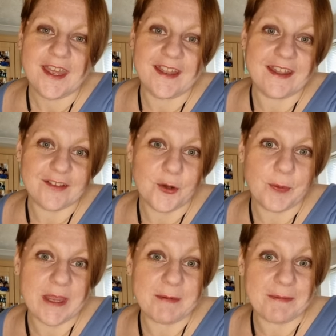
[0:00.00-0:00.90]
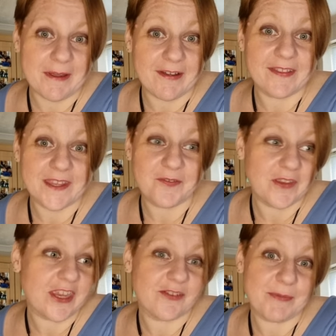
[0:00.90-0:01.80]
and there's old people about and they
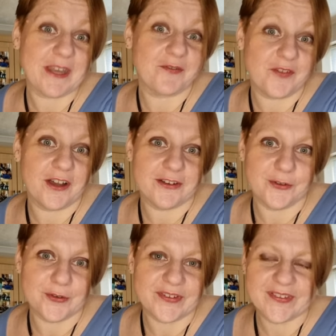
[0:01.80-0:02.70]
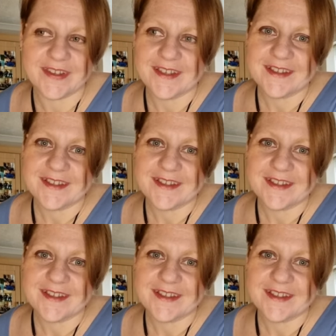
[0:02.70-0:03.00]
think you've made a fart noise